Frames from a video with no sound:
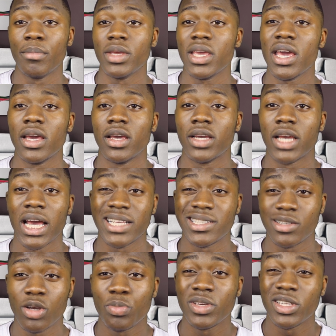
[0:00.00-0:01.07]
Yeah,
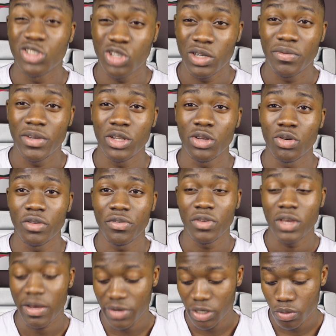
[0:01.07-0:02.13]
guys. Hope you enjoyed the video. If
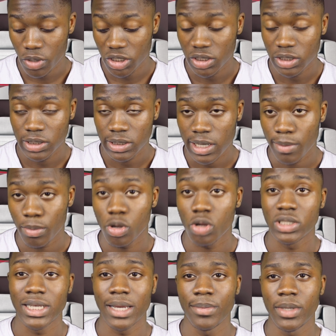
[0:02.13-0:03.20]
you have any questions,
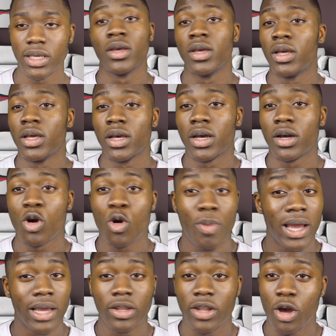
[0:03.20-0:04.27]
contact me.
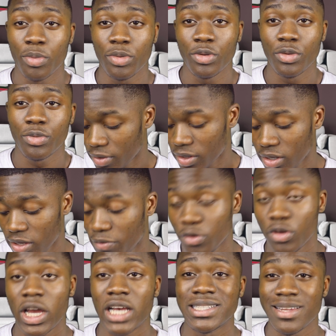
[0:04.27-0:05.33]
Hope I could help you. If
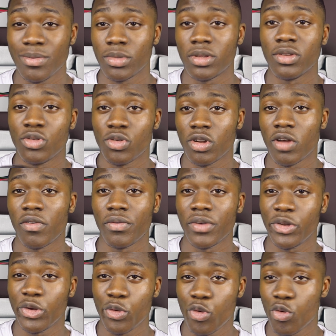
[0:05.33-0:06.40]
you guys need me to do another
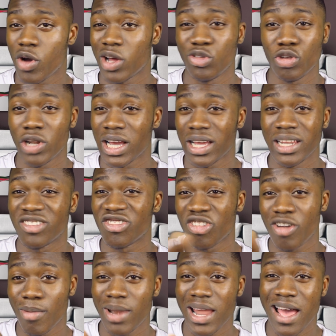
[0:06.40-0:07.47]
video, or I'll do like an
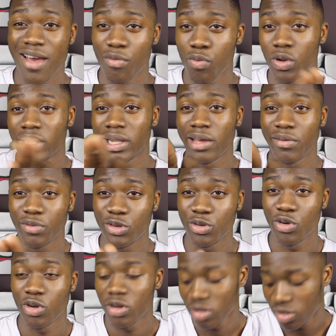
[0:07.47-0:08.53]
Instagram live one day for
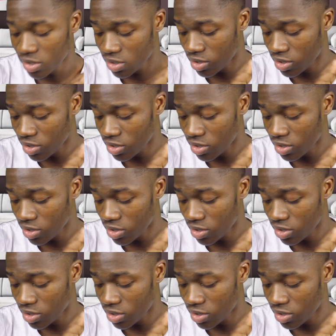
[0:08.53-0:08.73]
you lot,